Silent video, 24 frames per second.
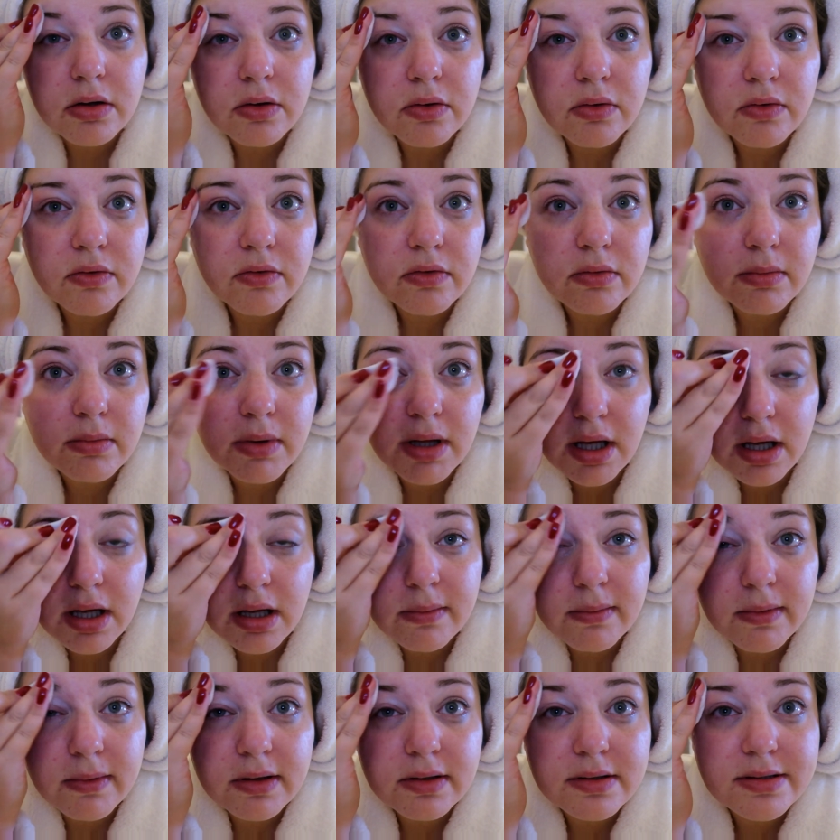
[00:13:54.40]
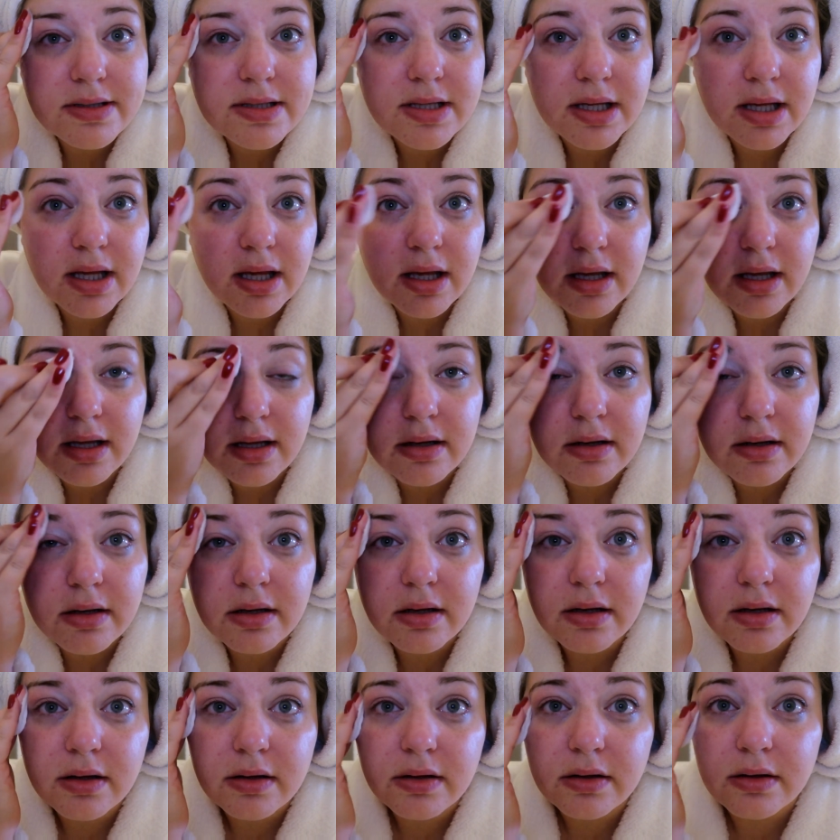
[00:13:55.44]
Go over my eyebrows
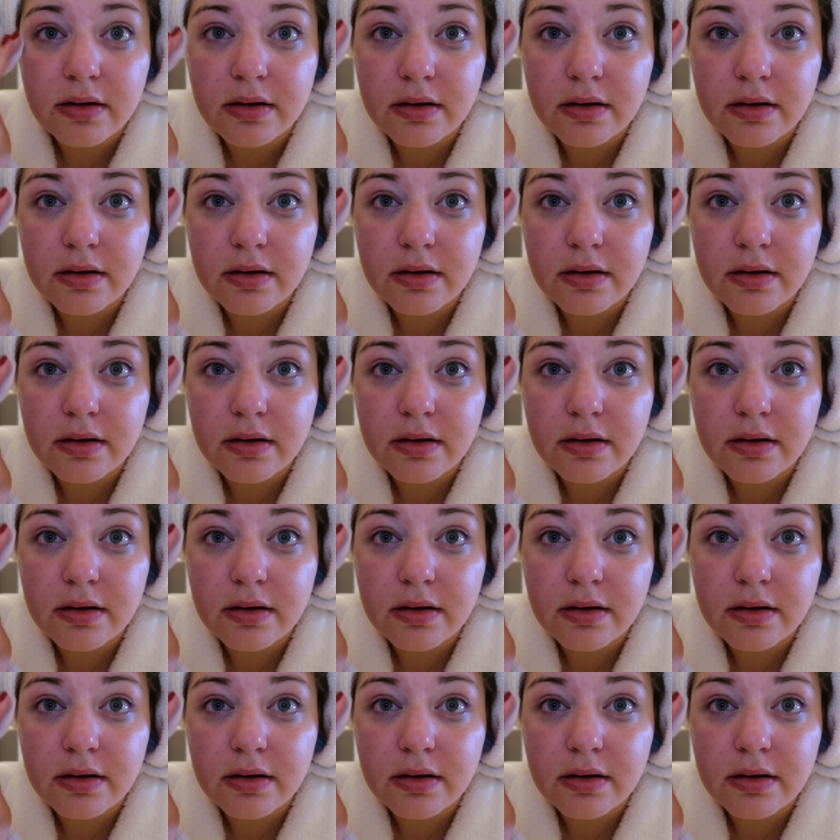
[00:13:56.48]
again.